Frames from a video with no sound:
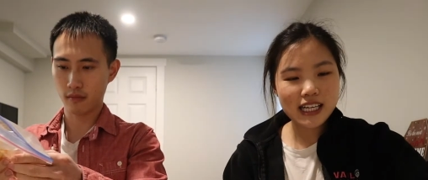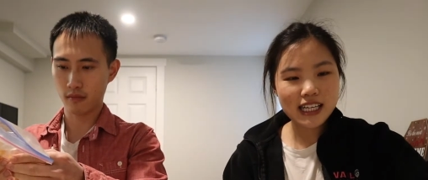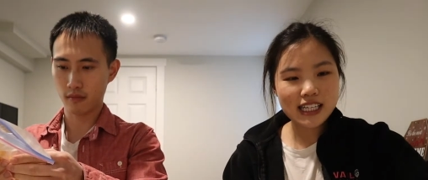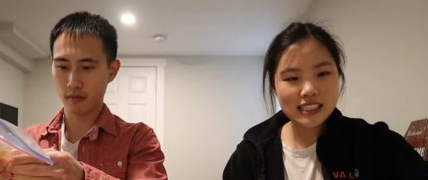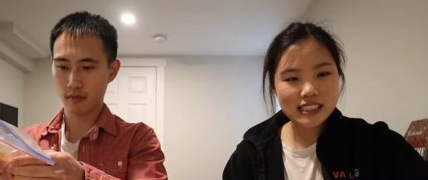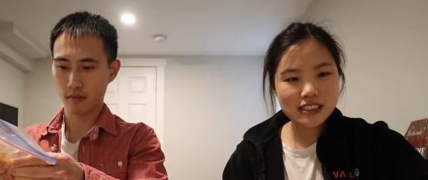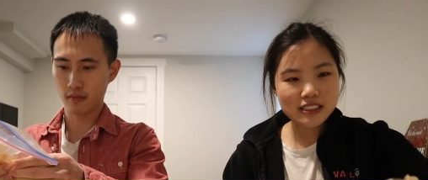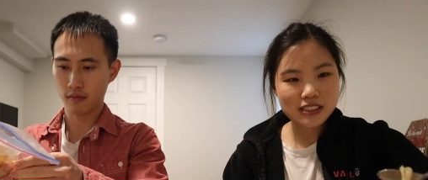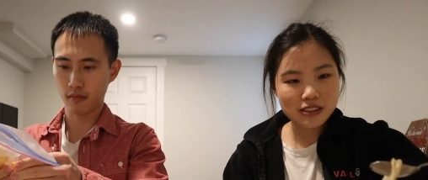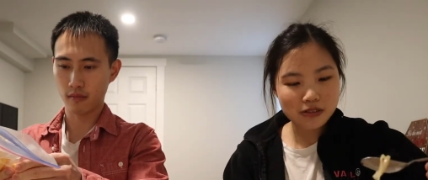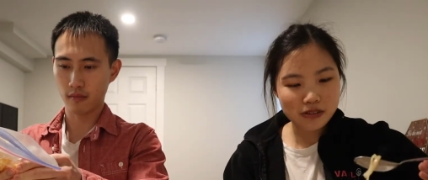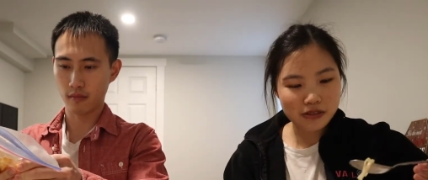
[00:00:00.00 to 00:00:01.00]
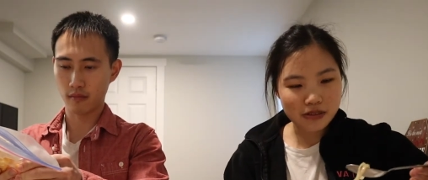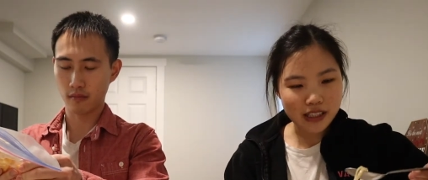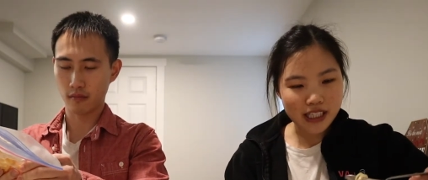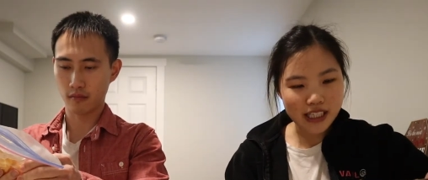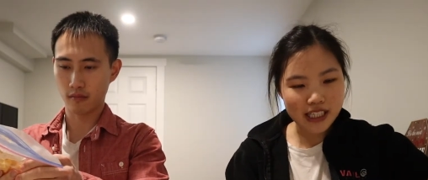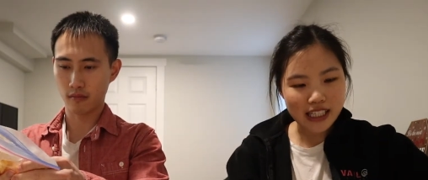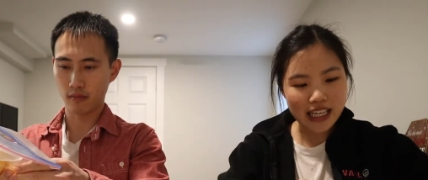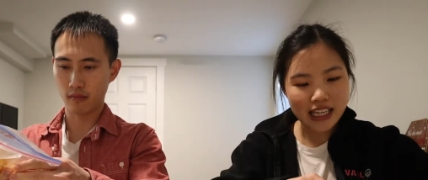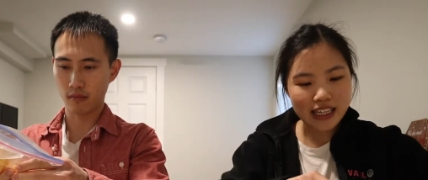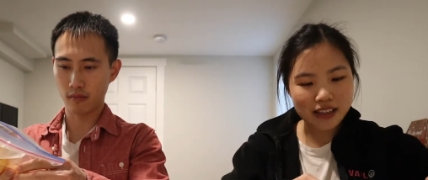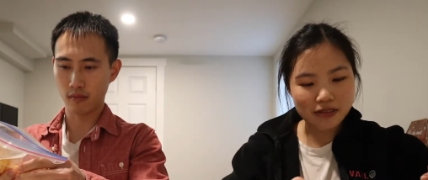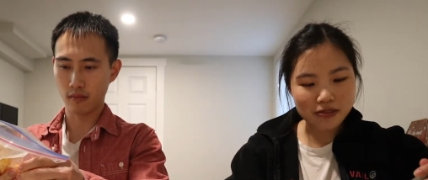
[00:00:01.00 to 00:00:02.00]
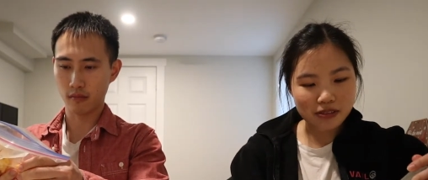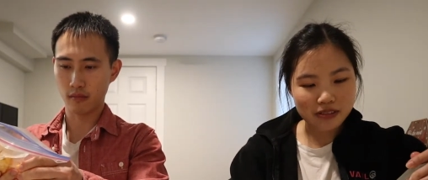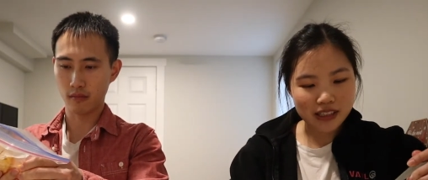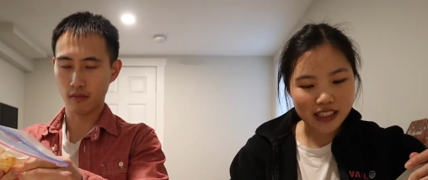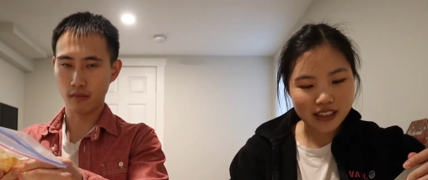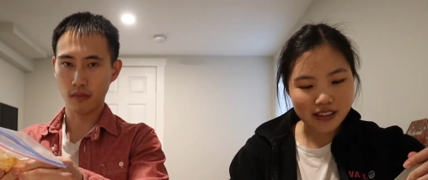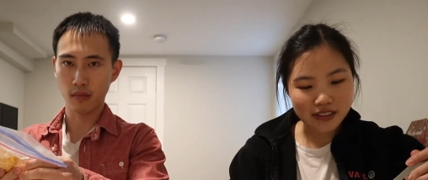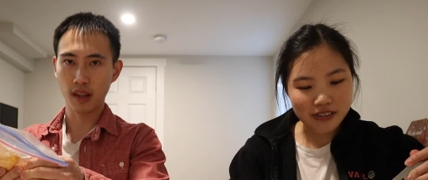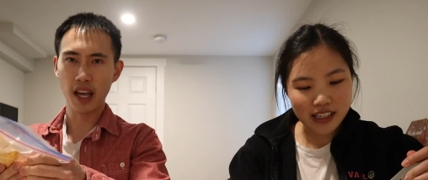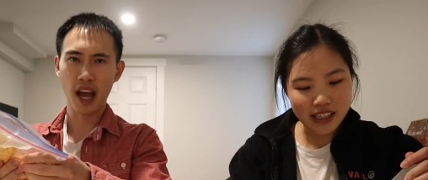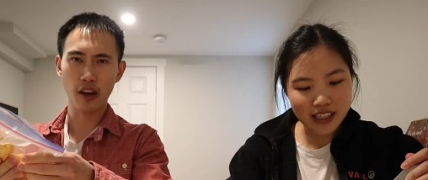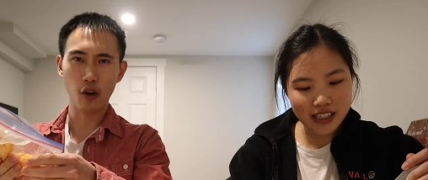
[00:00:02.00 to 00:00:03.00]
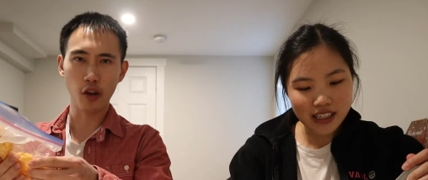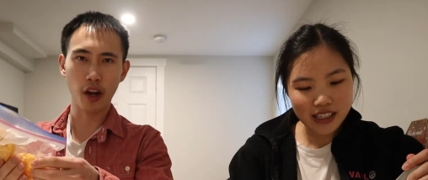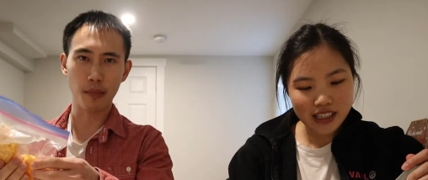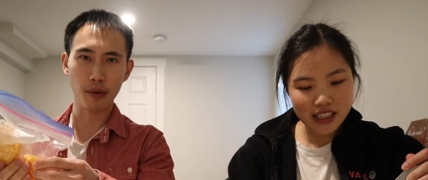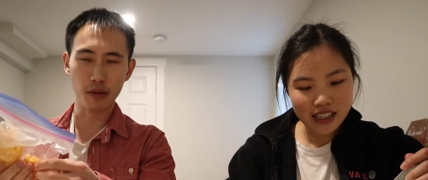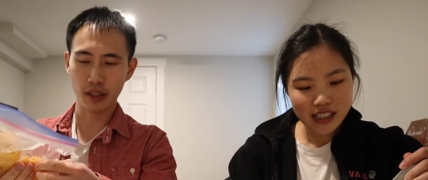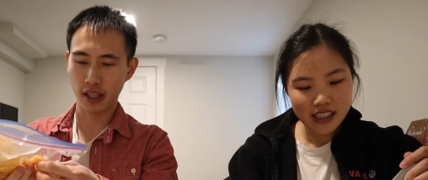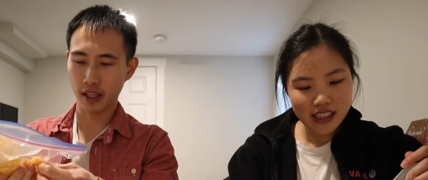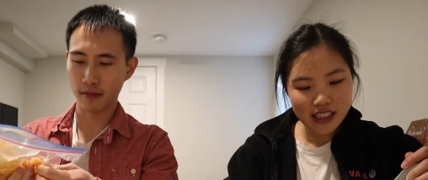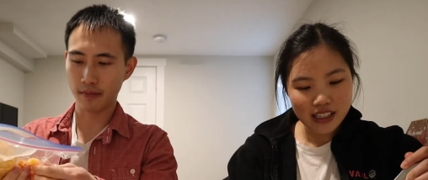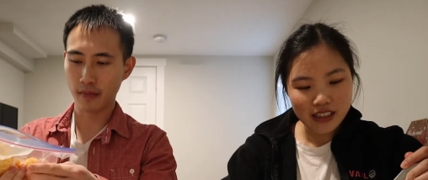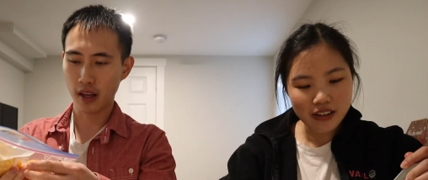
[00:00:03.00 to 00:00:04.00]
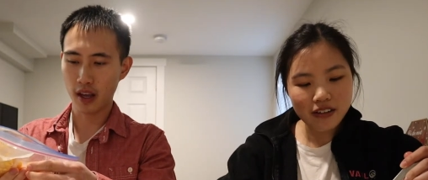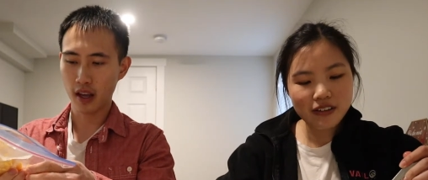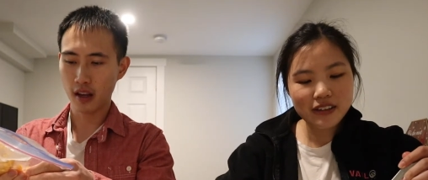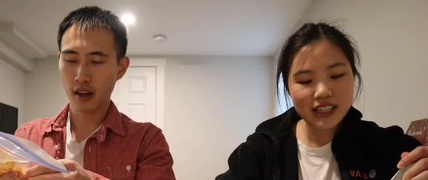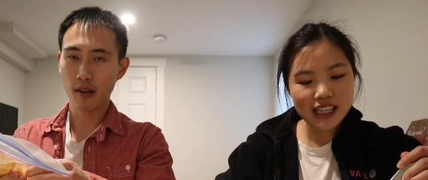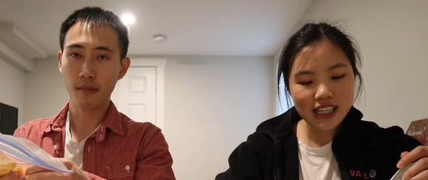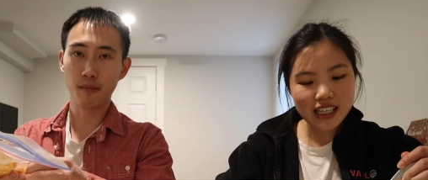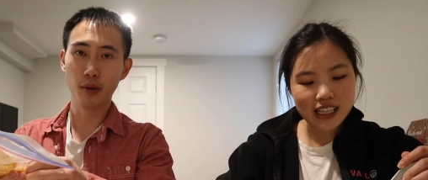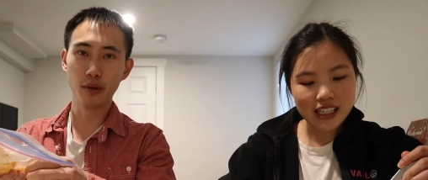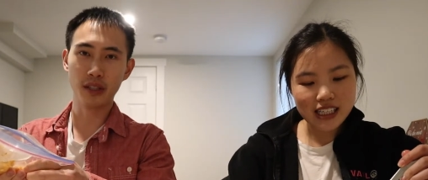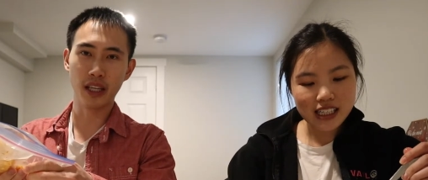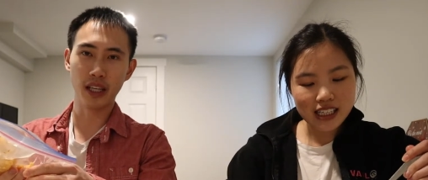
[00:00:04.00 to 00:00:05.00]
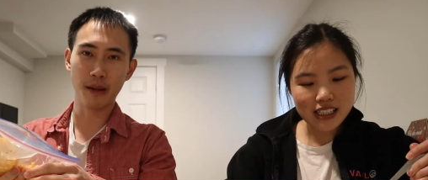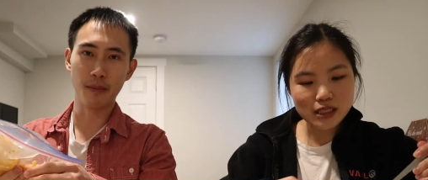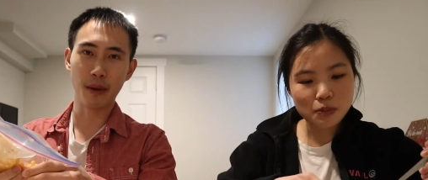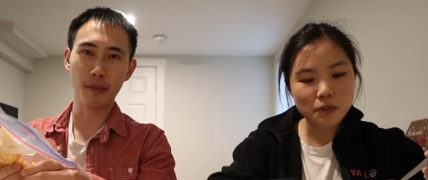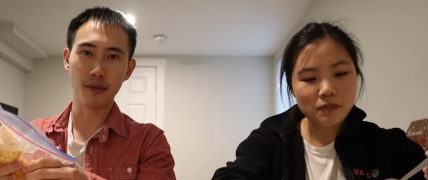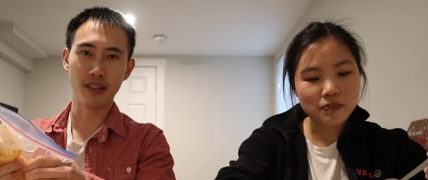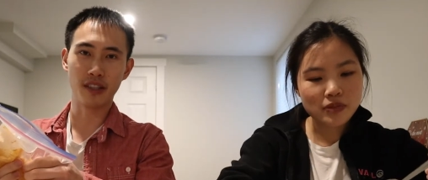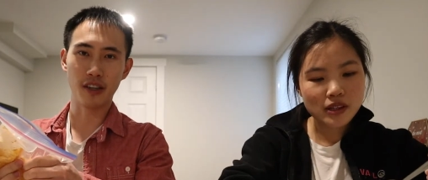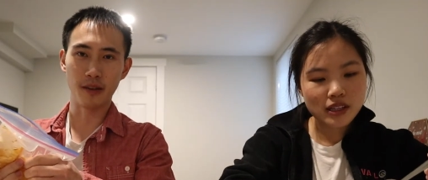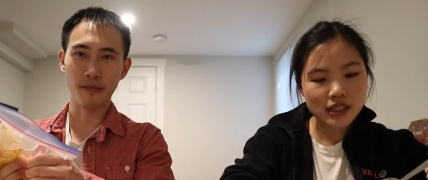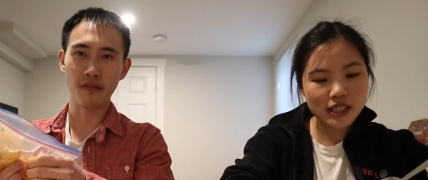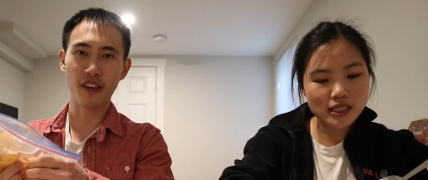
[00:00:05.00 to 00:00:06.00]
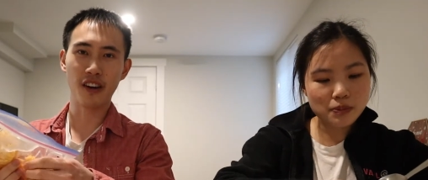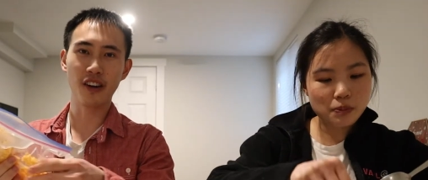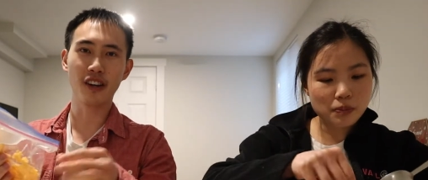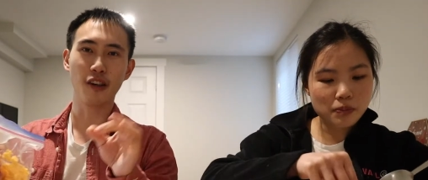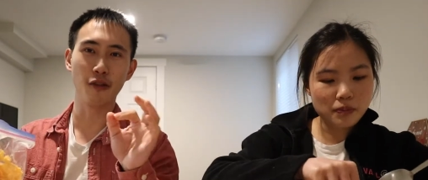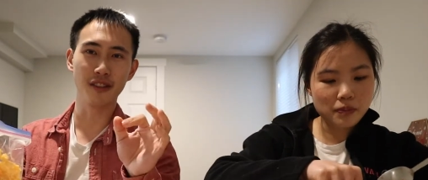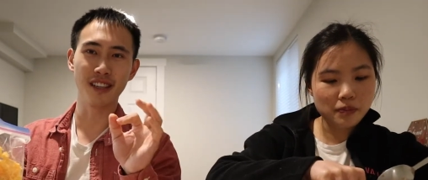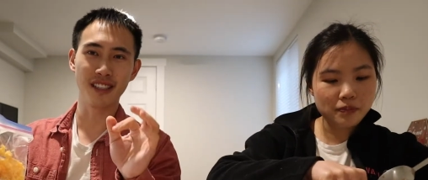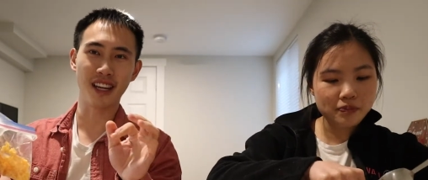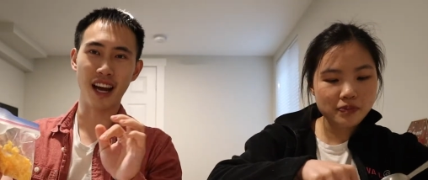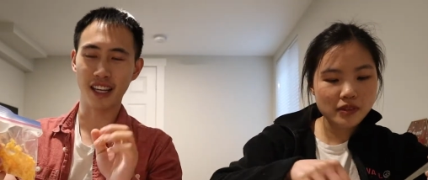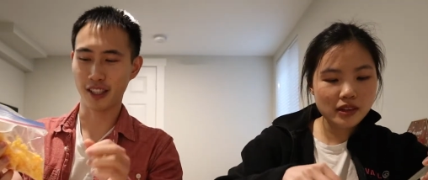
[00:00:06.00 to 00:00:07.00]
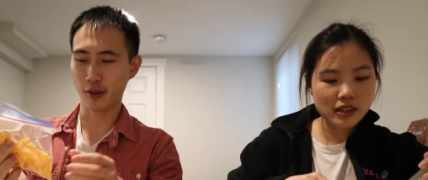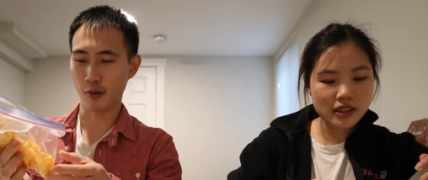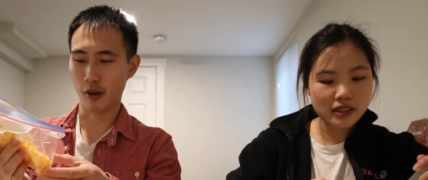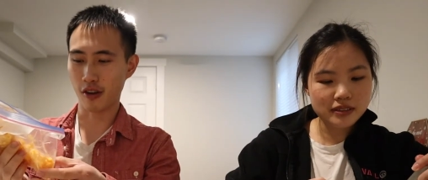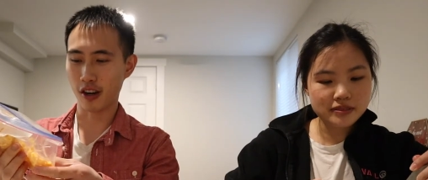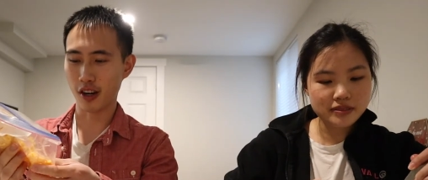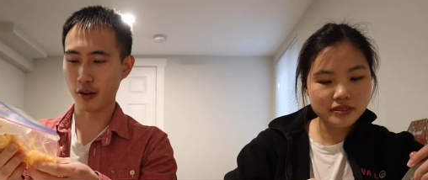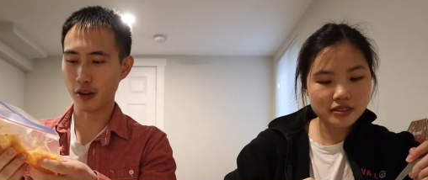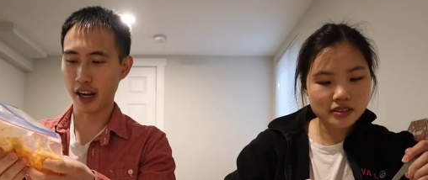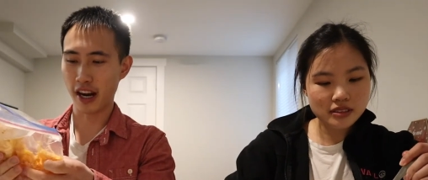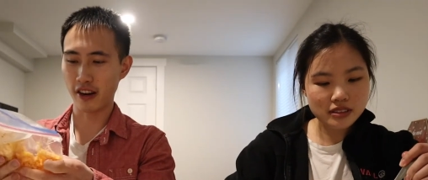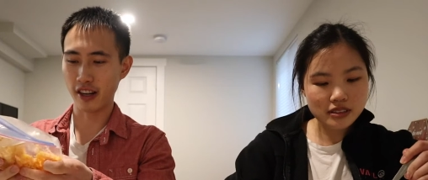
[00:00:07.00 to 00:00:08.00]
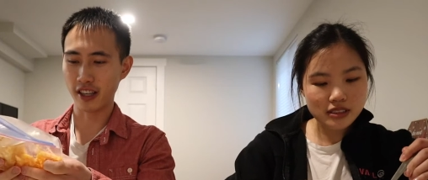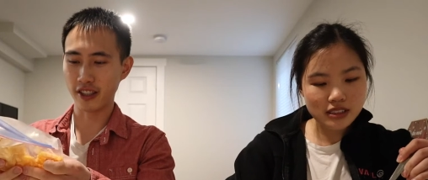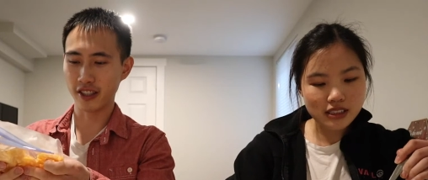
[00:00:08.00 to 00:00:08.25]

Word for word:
Speaker 1: I guess there's no like Canadian food either.
Speaker 2: Yeah, no, you got poutine. Oh yeah. Poutine and maple syrup, very closely tied to our uh, heritage.